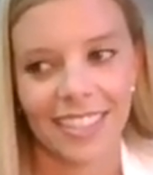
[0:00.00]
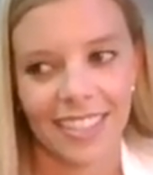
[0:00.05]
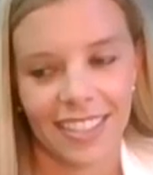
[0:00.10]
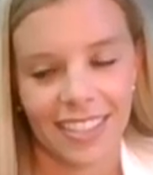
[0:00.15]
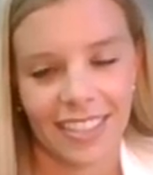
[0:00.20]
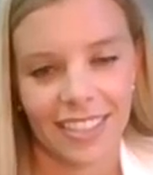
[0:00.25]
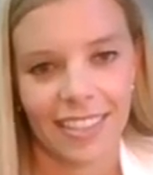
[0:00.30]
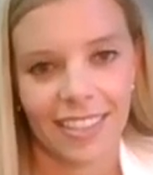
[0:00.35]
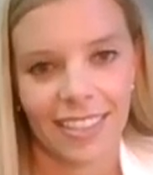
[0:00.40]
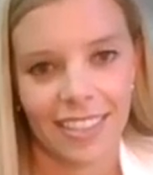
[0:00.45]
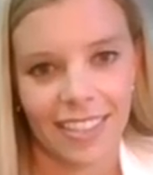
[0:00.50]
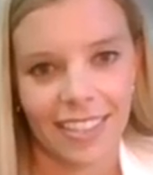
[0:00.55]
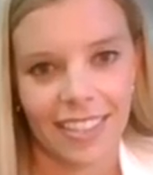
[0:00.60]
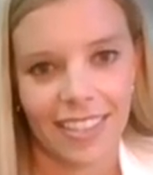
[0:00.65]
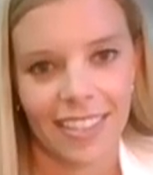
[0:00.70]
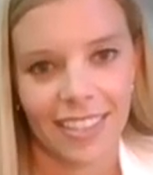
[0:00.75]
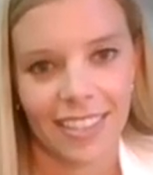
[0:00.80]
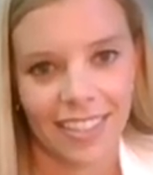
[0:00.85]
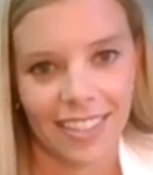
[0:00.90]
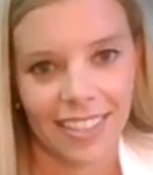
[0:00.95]

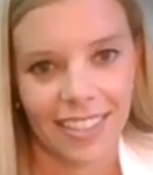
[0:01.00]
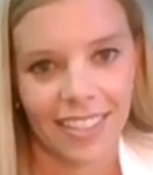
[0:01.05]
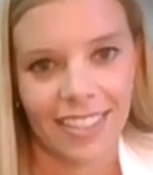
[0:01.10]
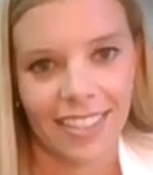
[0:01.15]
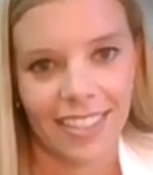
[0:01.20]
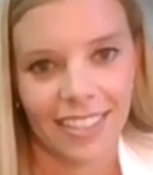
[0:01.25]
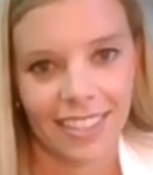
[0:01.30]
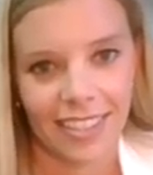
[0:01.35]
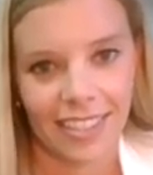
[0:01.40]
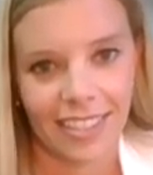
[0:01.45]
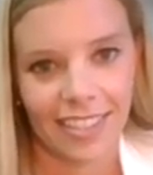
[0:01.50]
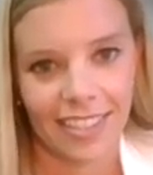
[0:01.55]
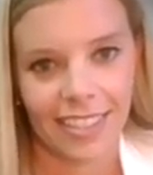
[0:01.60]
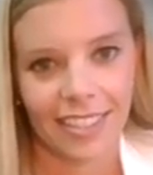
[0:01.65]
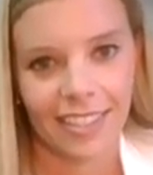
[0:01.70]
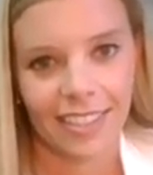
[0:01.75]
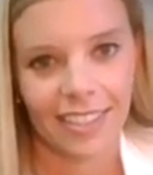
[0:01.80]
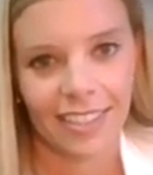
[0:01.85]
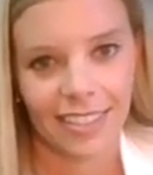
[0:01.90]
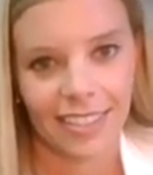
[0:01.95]

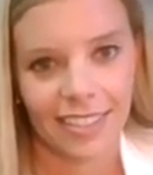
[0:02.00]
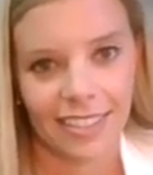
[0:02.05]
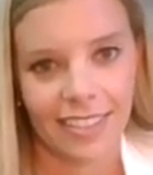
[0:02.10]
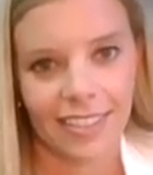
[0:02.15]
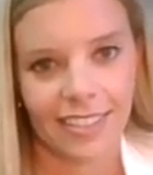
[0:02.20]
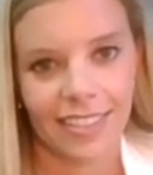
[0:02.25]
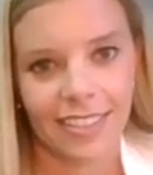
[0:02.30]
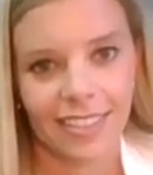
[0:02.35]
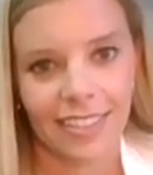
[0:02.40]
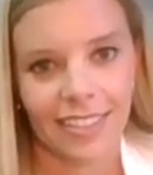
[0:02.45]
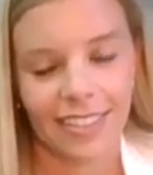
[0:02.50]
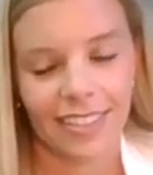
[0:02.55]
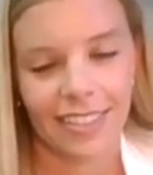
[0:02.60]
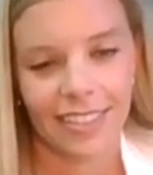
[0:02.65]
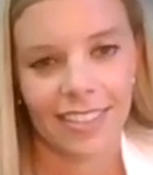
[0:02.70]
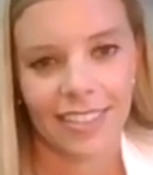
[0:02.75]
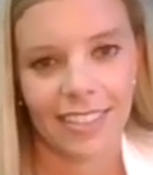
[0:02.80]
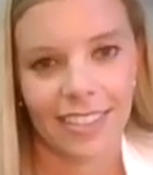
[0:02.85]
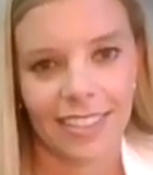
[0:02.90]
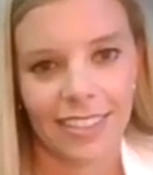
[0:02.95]

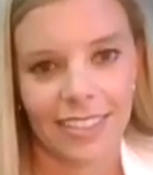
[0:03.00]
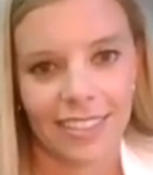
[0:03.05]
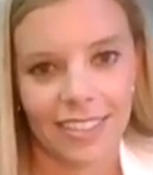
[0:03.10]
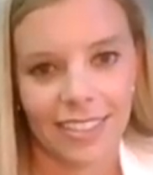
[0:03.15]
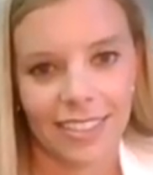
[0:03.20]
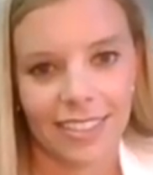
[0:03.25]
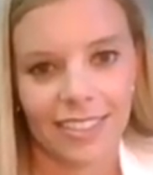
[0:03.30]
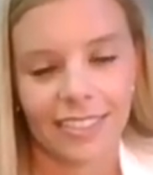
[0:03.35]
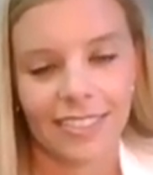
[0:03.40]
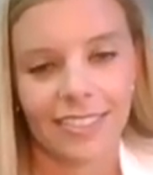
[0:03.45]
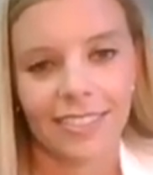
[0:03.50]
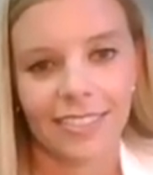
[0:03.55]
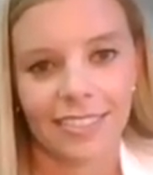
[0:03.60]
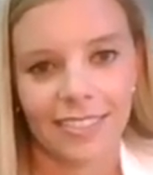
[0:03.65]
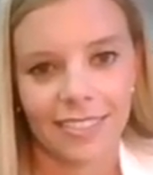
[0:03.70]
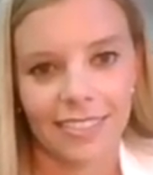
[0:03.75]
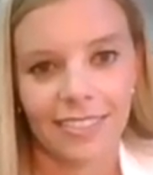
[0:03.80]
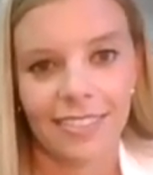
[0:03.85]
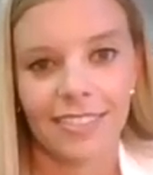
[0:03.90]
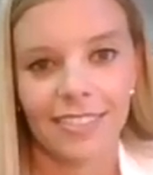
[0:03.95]

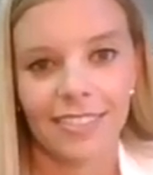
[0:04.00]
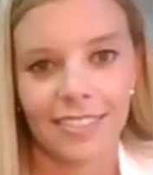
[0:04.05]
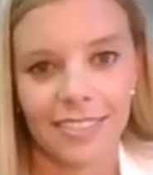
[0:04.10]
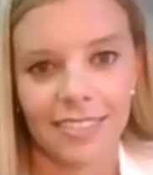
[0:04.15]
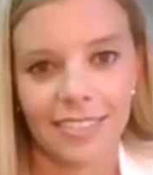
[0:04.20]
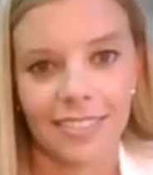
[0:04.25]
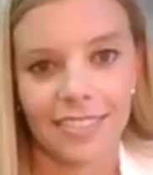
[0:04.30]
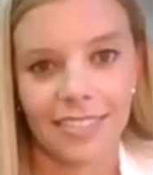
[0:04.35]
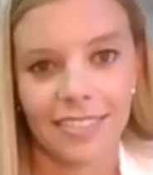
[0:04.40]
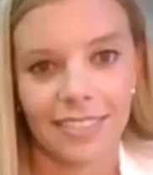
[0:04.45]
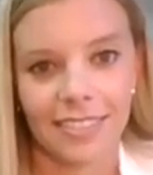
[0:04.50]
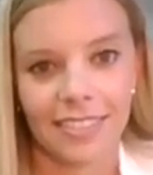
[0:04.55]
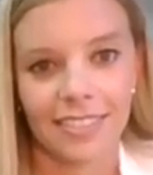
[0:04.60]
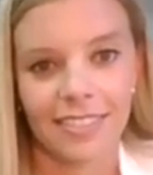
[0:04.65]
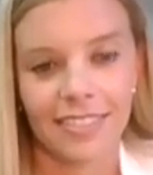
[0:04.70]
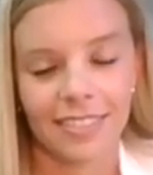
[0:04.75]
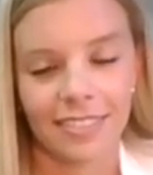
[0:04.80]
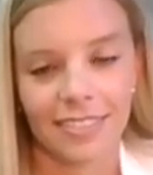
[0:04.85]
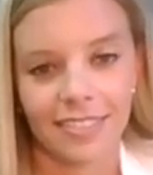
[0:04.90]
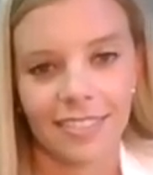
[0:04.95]

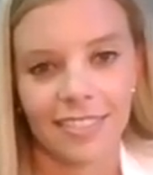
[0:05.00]
[no speech]